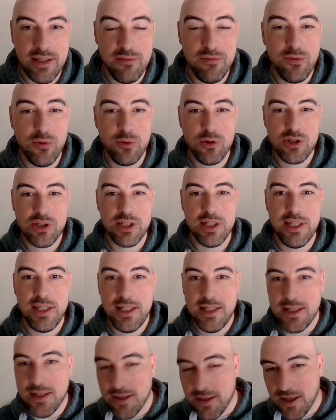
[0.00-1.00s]

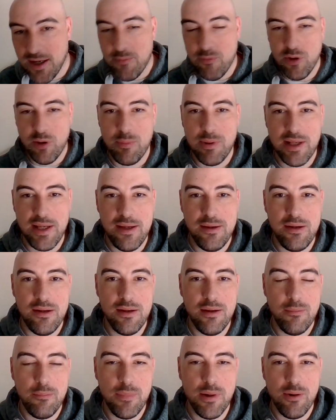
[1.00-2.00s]
Unfortunately, I'm not
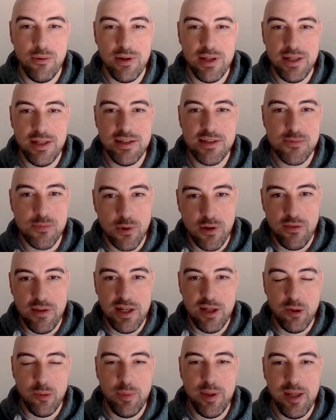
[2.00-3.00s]
playing bowling. It's one of the
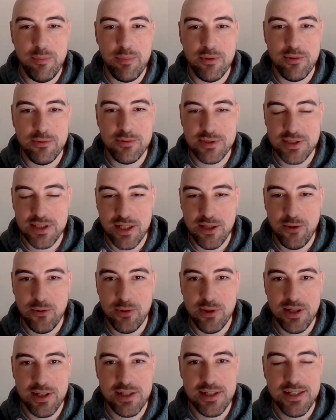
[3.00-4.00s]
little people,
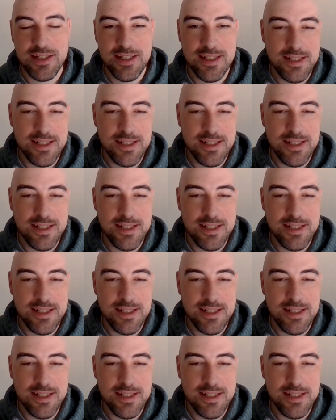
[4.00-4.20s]
so